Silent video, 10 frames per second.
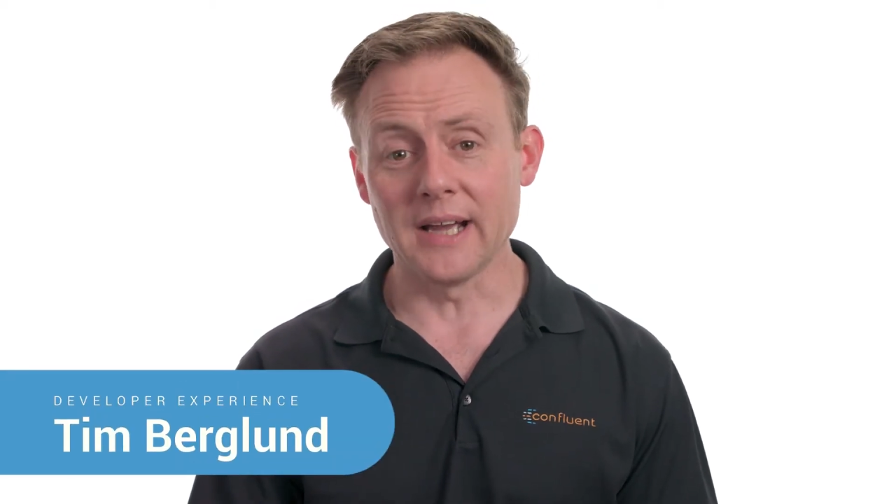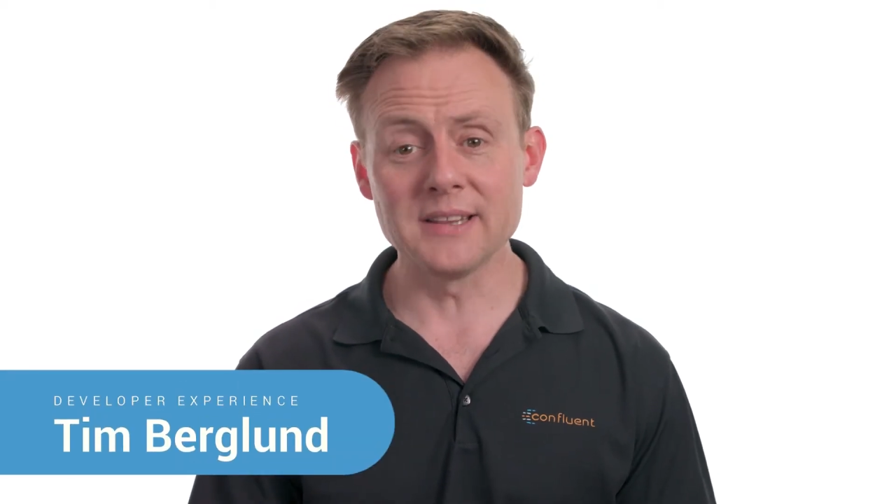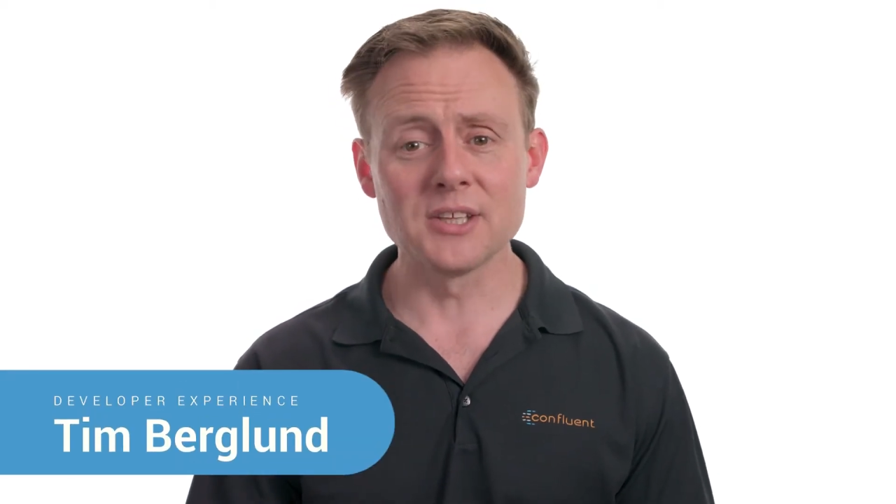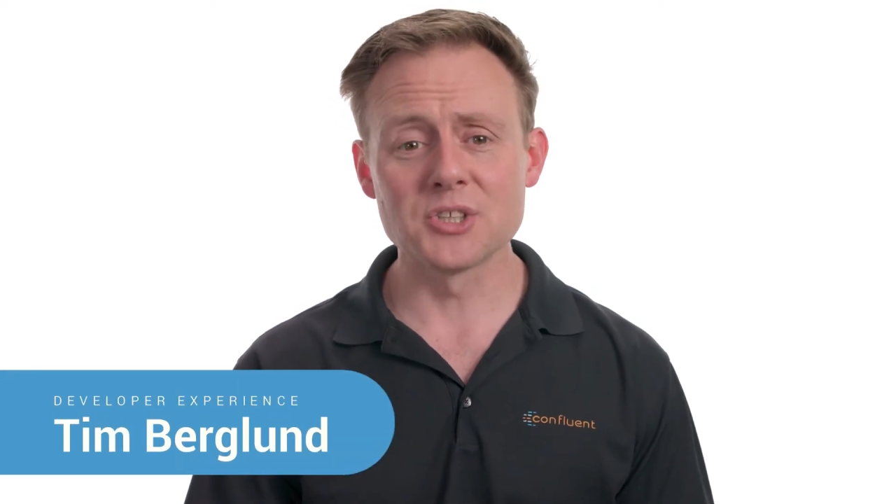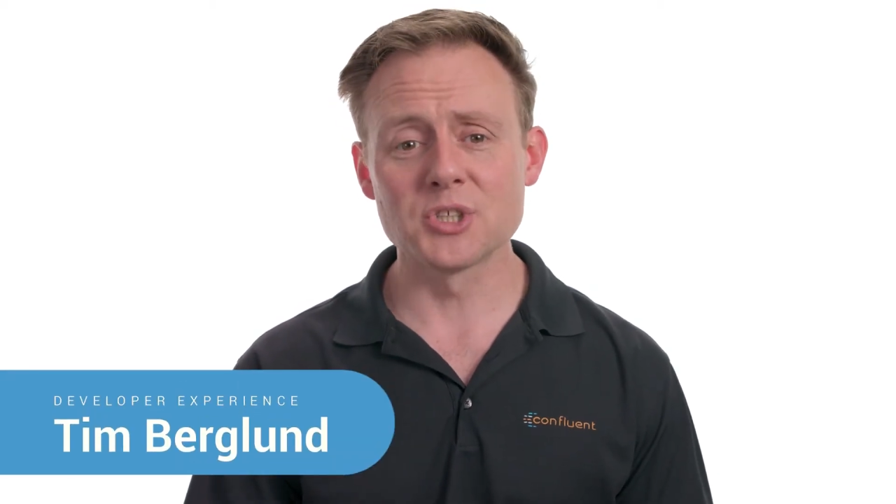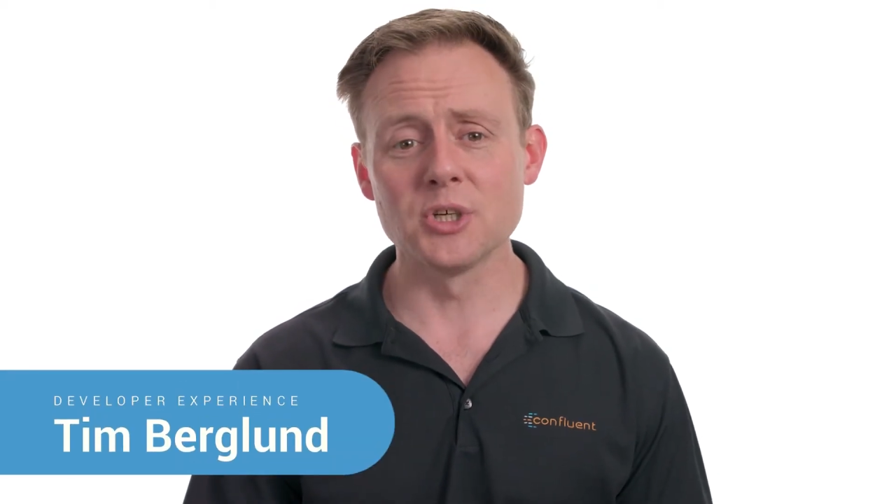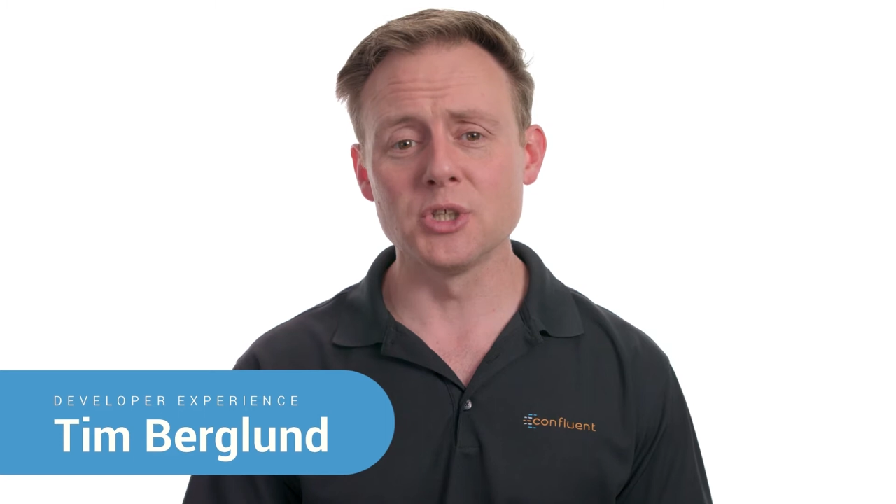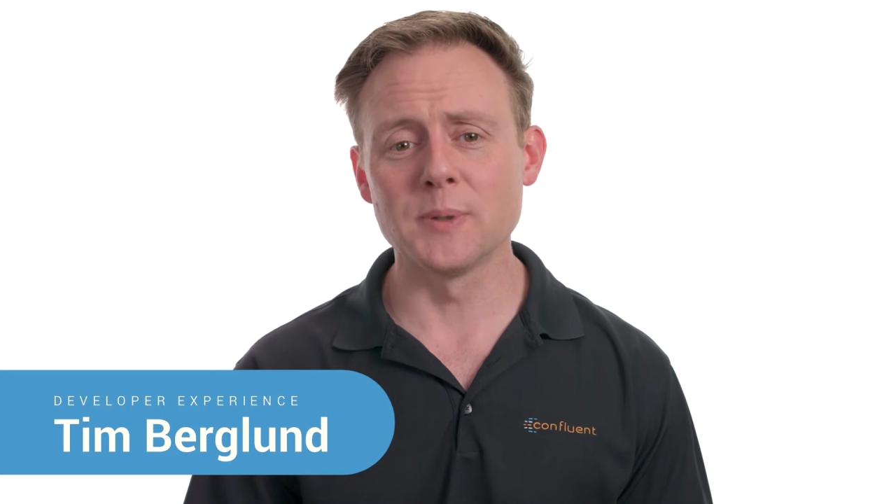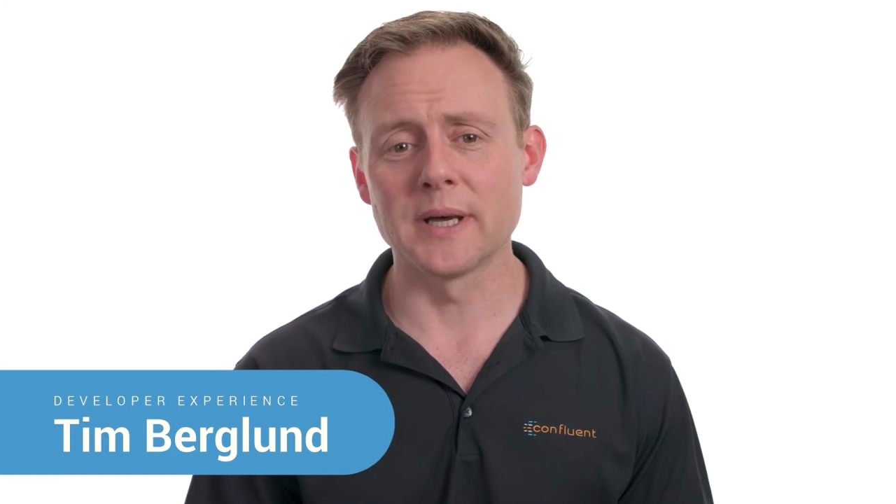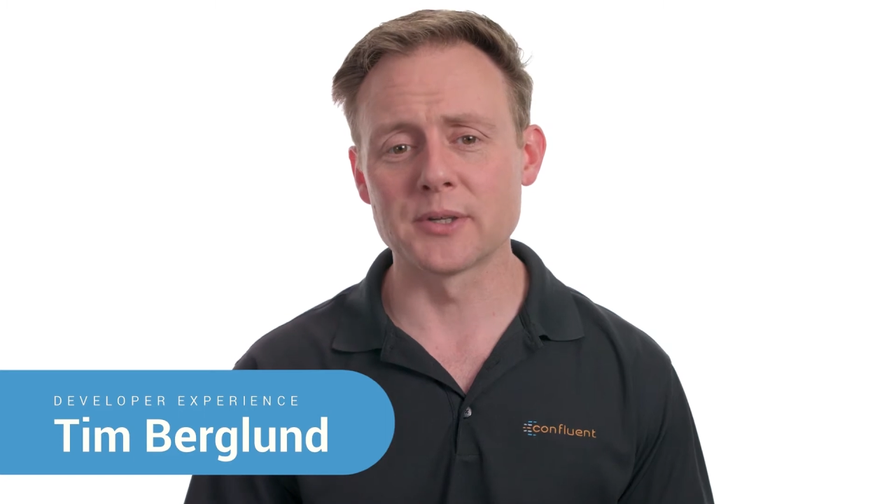I'd like to show
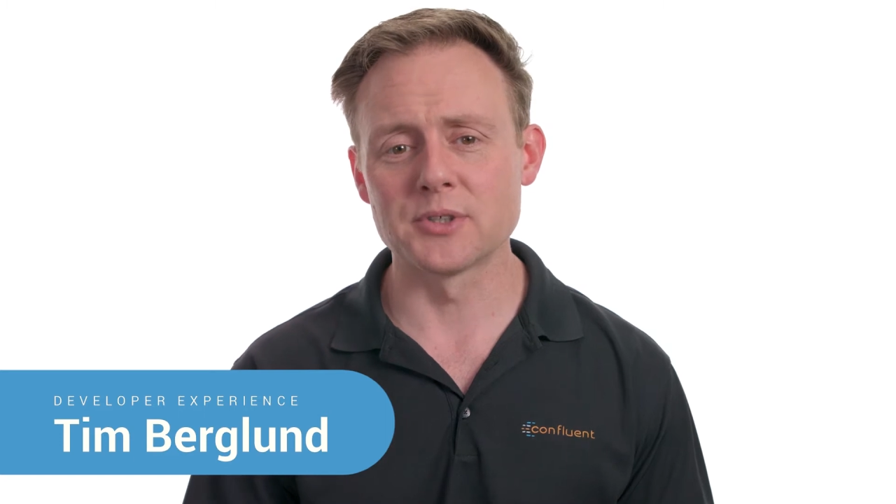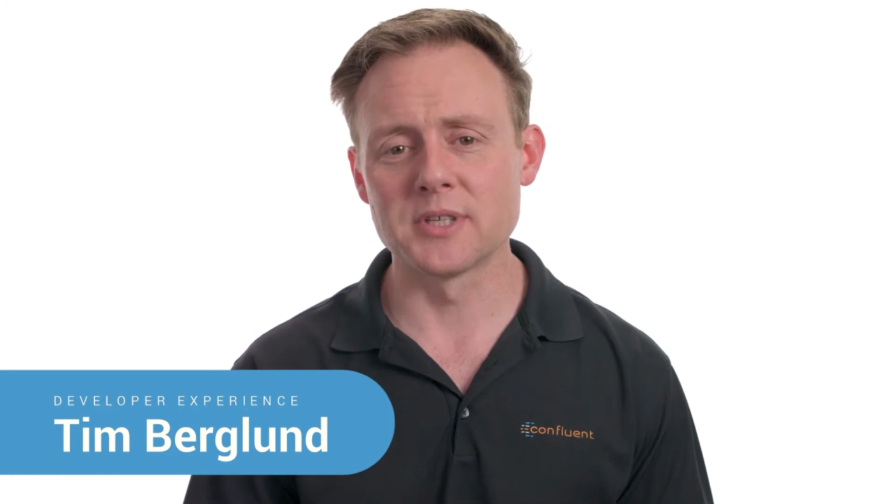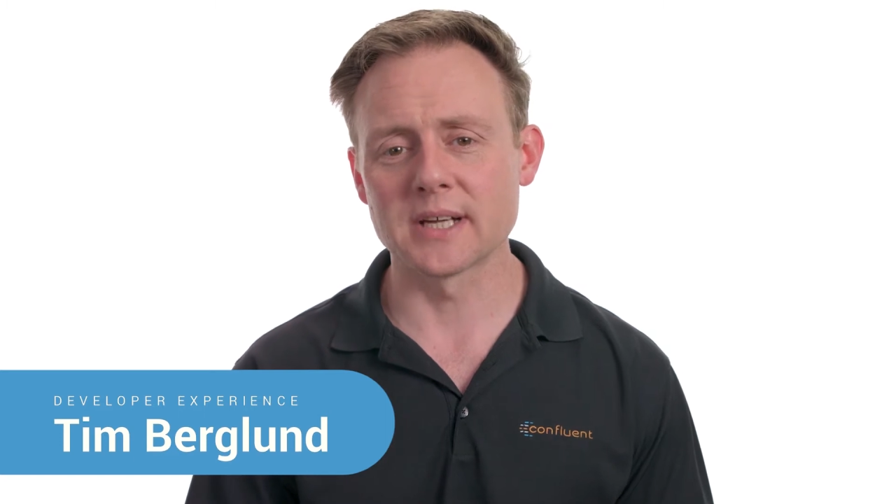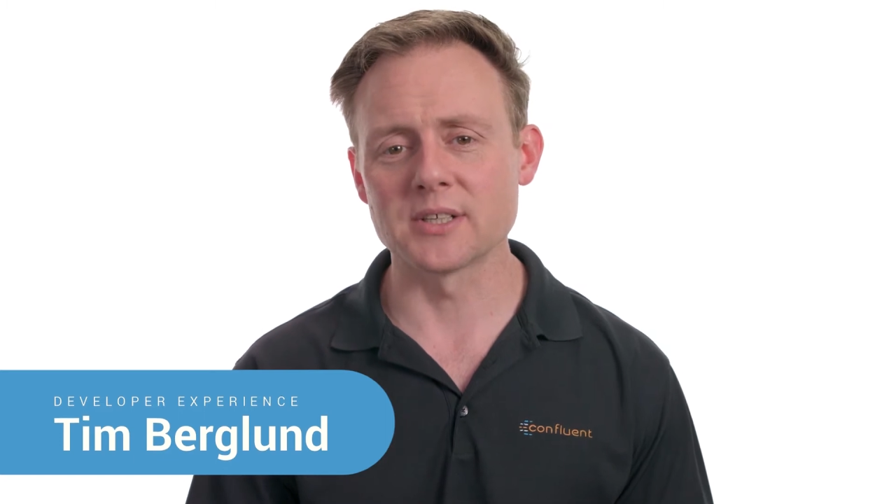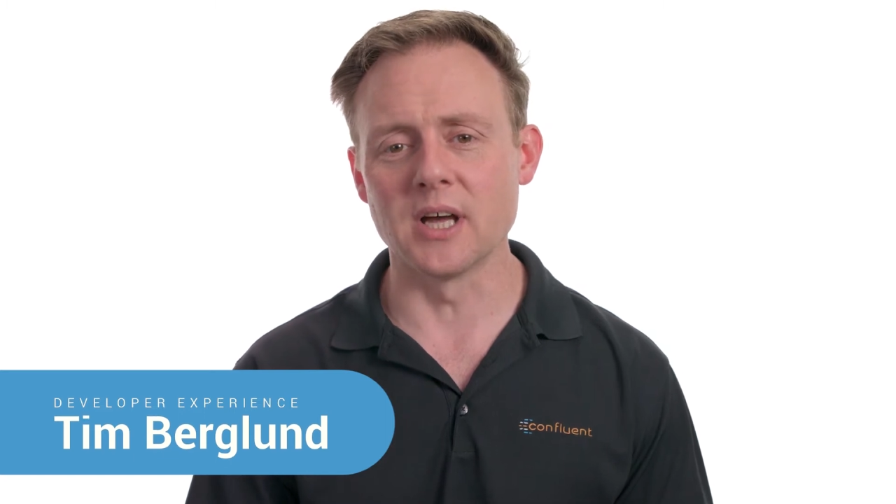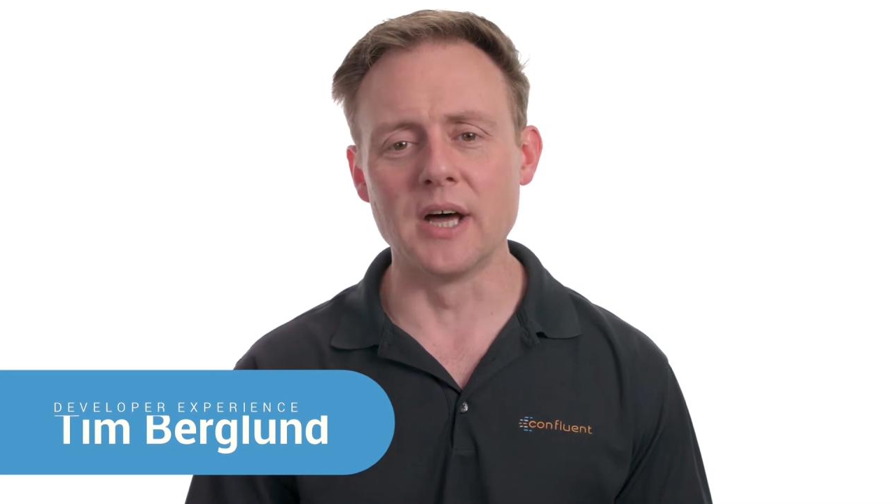you how to detect